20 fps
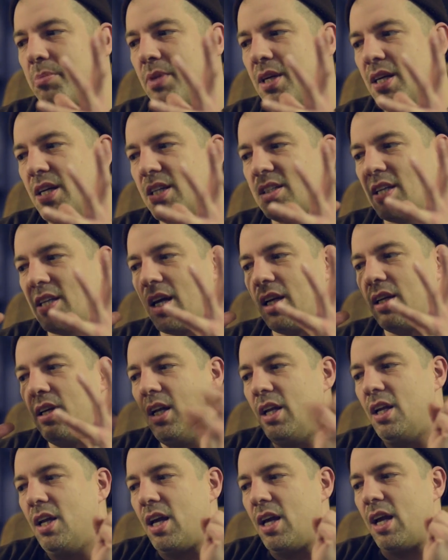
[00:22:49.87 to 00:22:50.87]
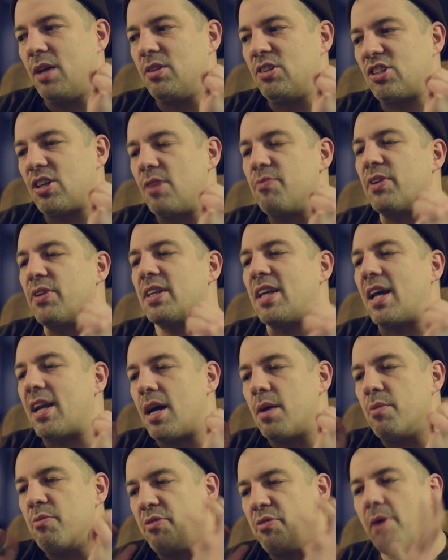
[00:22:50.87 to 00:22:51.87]
me is that, and something that
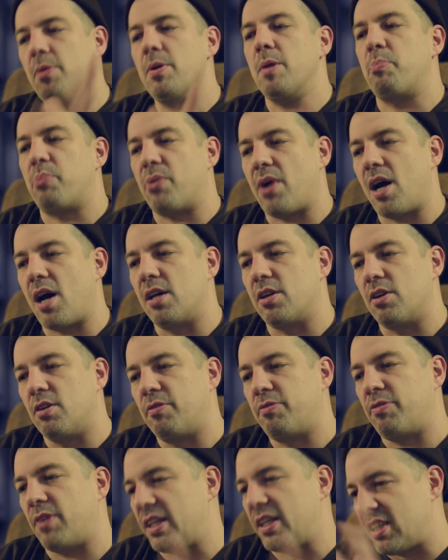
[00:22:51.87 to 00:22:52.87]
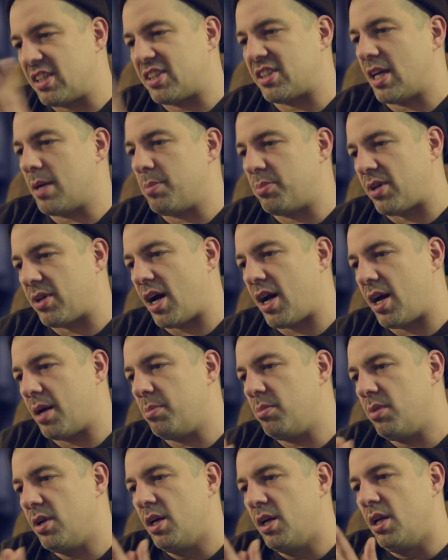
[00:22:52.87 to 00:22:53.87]
I'm very proud of at the same
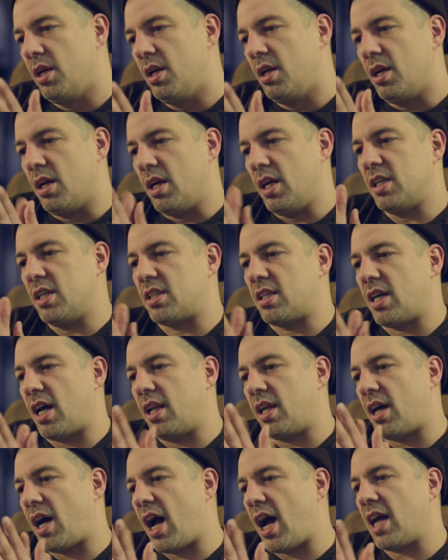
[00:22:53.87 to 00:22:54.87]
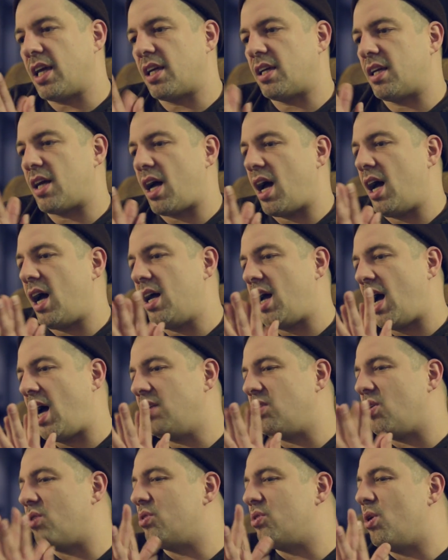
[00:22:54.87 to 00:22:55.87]
time, is that
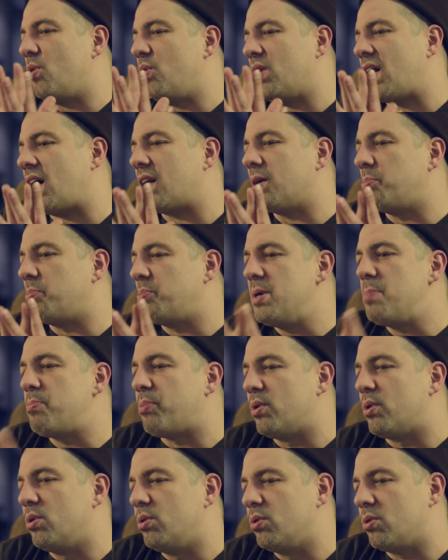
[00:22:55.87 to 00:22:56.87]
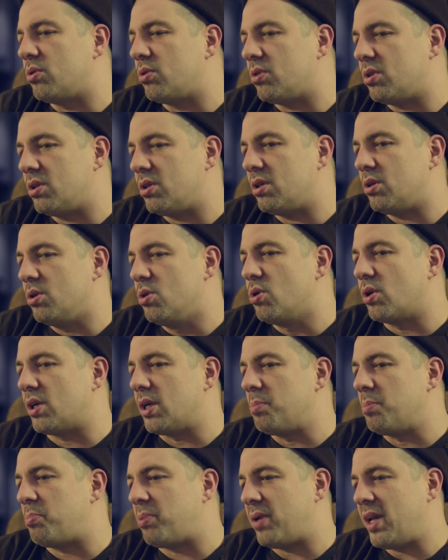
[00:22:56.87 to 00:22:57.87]
I don't know a lot of people who
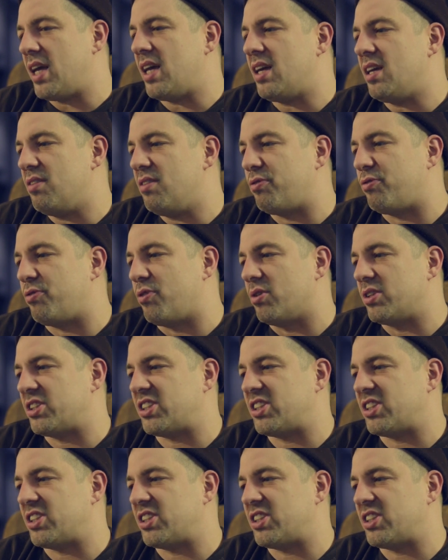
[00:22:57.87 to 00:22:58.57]
can play for